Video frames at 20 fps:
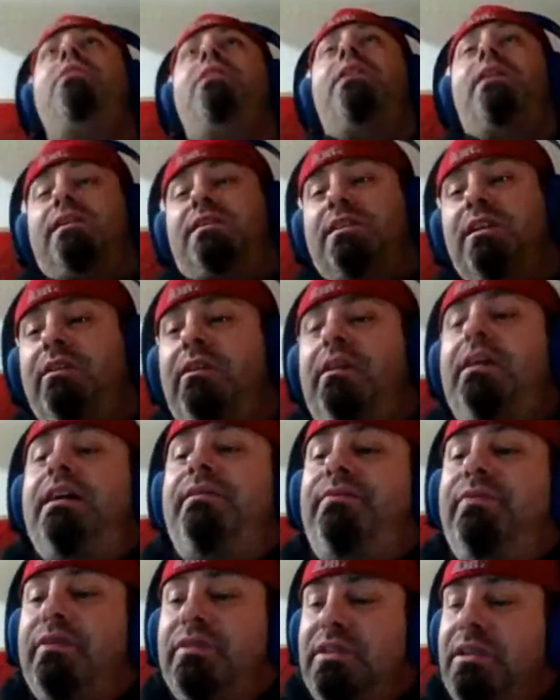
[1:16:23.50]
it's
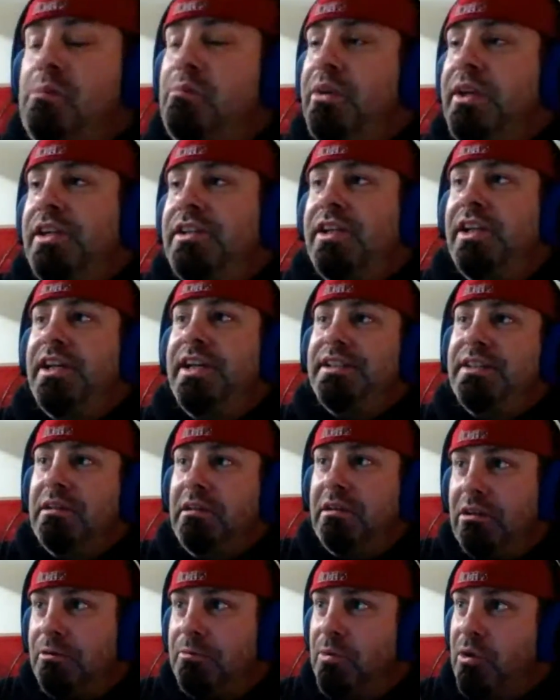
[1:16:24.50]
for some reason it's a
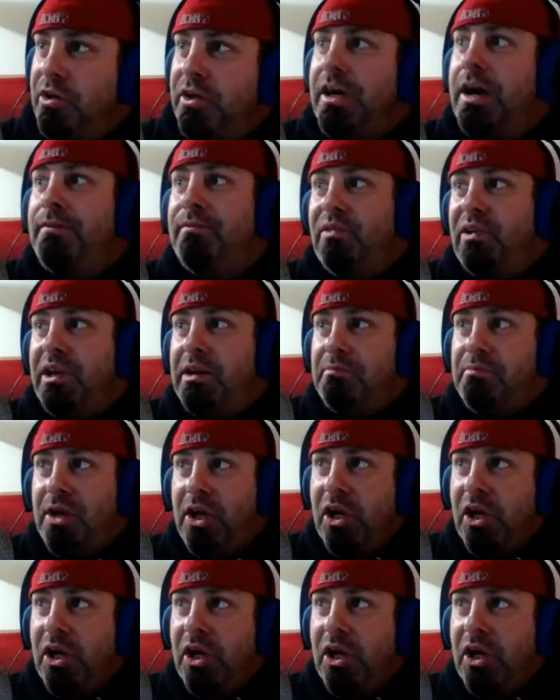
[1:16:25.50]
little more comforting being